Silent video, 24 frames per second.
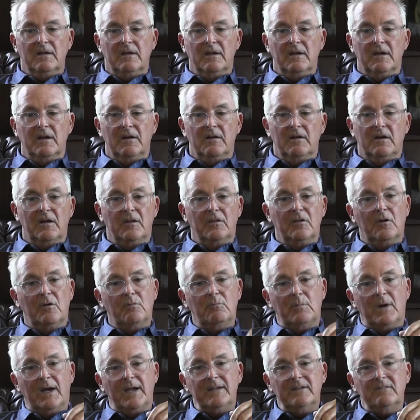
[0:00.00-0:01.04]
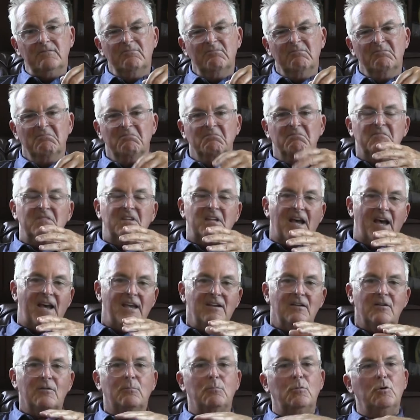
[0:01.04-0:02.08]
uh, although my
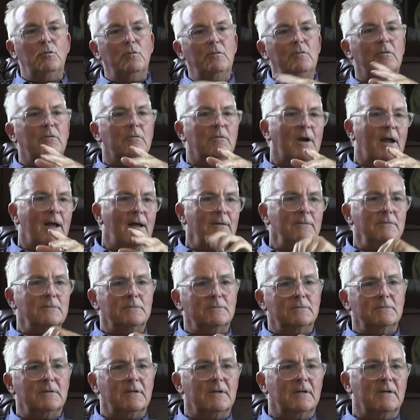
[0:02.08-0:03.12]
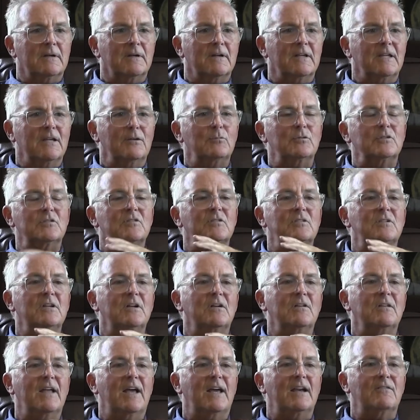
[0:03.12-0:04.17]
title moved around, uh, it was
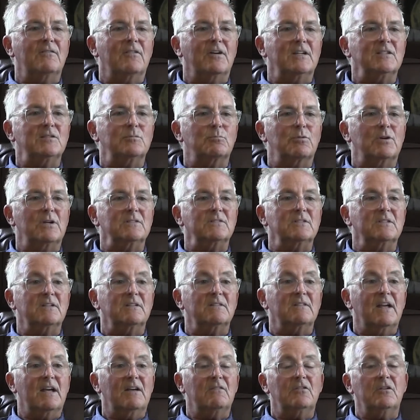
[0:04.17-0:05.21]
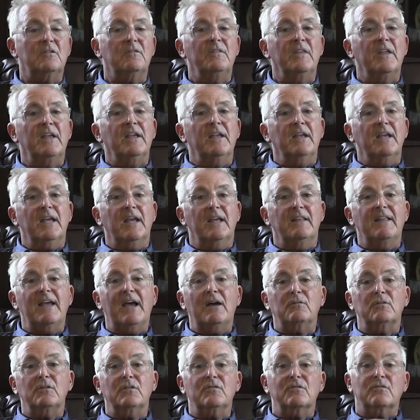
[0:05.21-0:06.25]
still at a vice president level, and
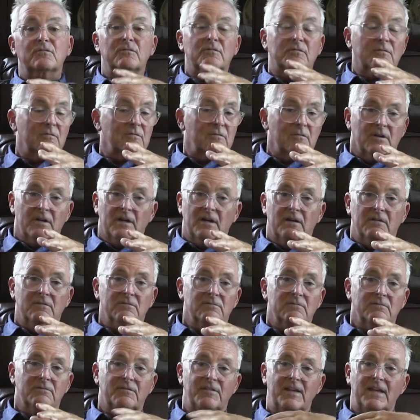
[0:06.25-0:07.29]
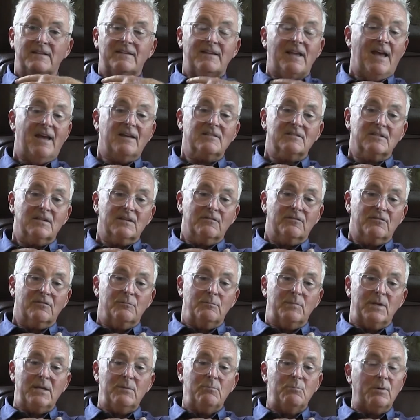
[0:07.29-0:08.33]
that was uh, fantastic for
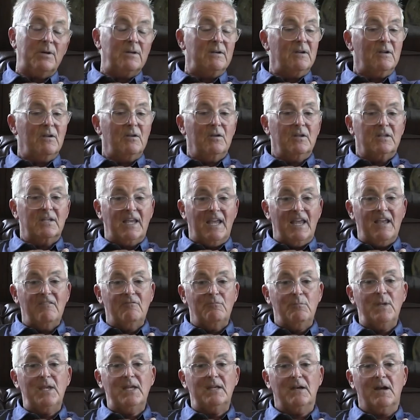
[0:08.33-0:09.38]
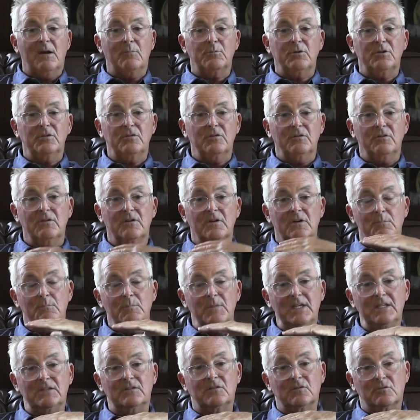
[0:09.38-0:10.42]
me. It gave me an opportunity to
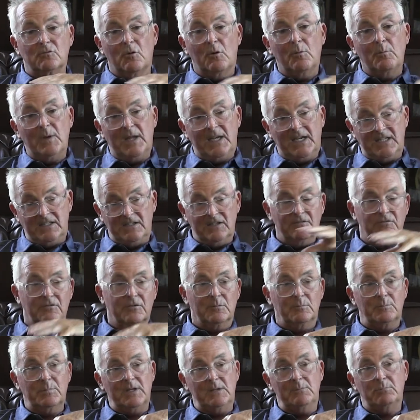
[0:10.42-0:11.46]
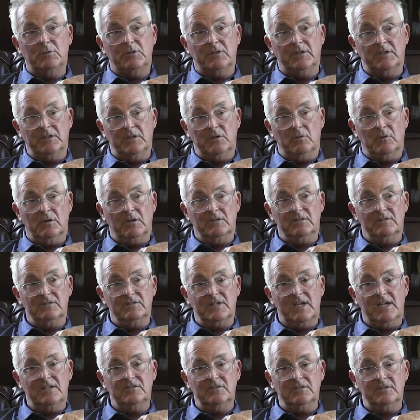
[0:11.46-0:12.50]
meet so many different people in the
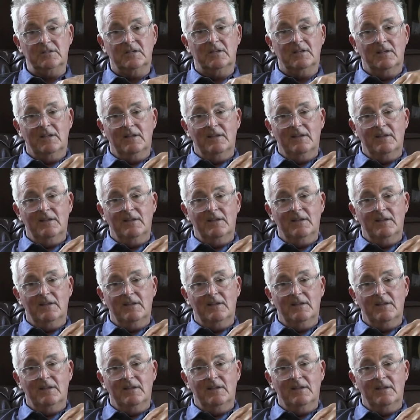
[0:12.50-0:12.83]
organization,